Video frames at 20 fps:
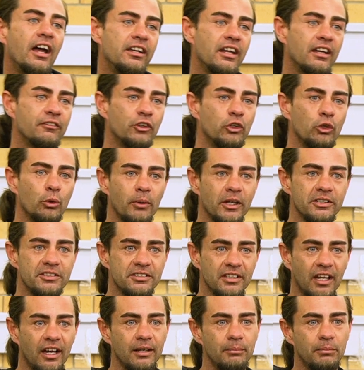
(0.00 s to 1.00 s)
I never knew my
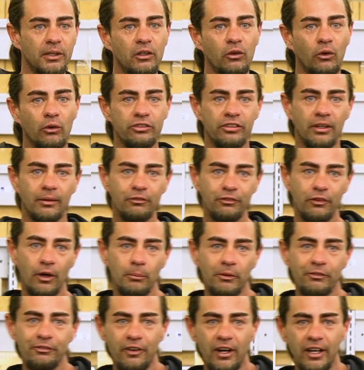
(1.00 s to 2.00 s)
side because I'm
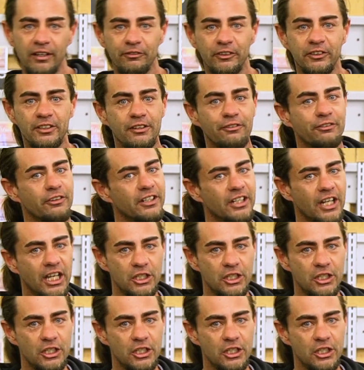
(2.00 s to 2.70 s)
from a five of different